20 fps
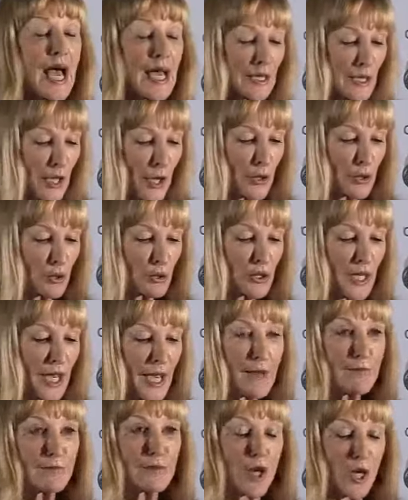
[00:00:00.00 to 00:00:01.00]
Our local
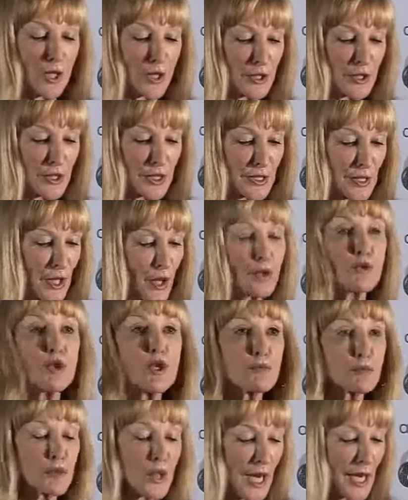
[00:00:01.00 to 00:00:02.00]
TAFE colleges
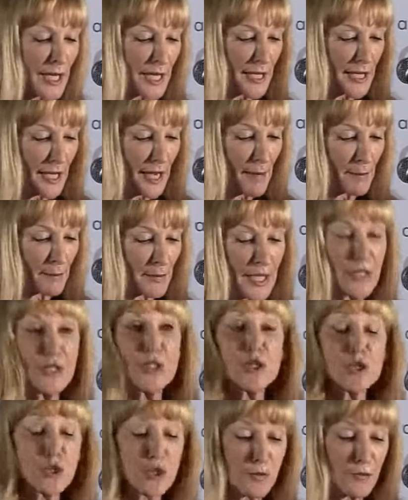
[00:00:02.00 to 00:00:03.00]
Group Training Company
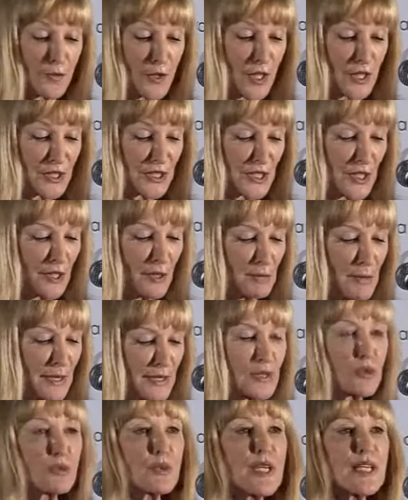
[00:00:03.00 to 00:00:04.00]
and the university are
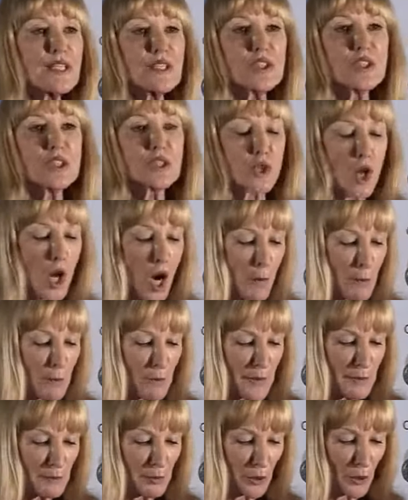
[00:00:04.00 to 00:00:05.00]
amid the region's top
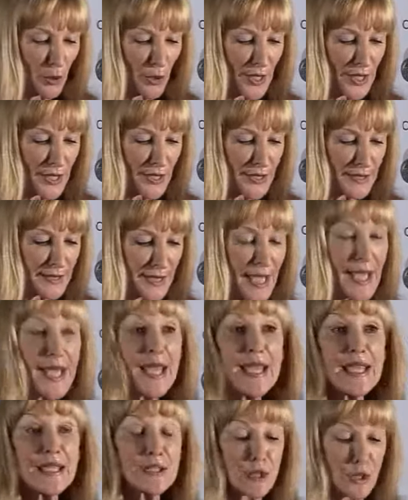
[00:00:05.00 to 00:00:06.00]
employers.
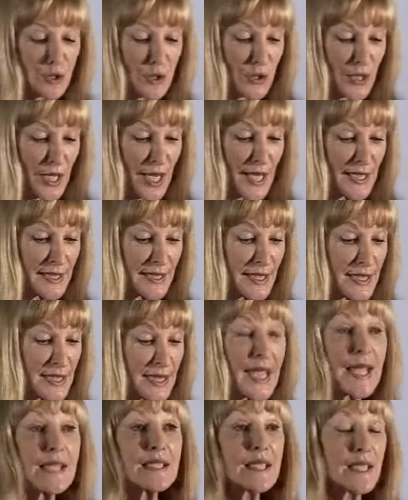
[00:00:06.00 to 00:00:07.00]
In
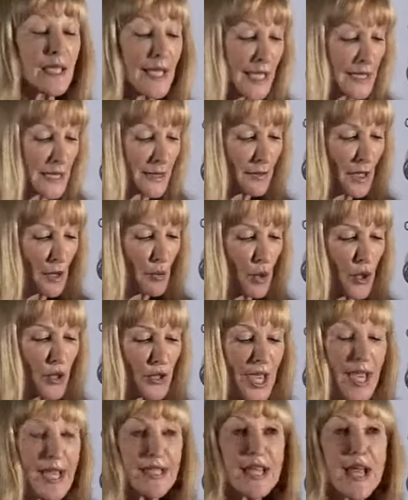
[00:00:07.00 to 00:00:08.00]
2010, collectively
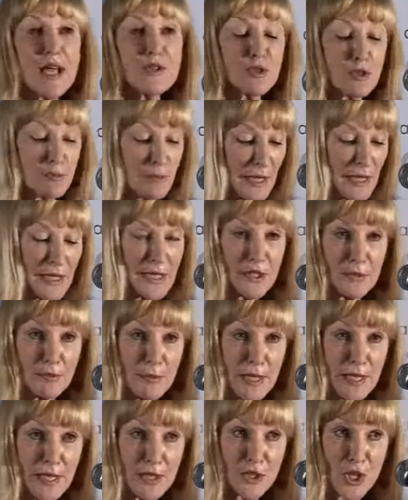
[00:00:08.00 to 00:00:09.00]
worth $800
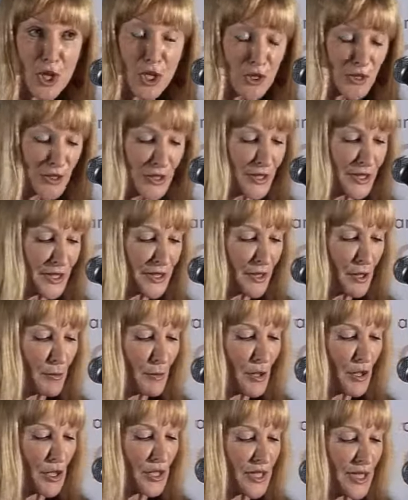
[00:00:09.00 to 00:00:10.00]
million to this
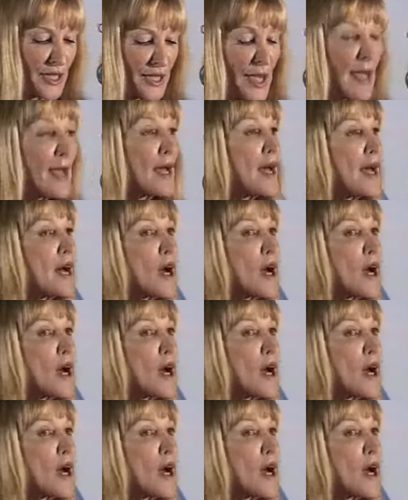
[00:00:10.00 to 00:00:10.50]
community.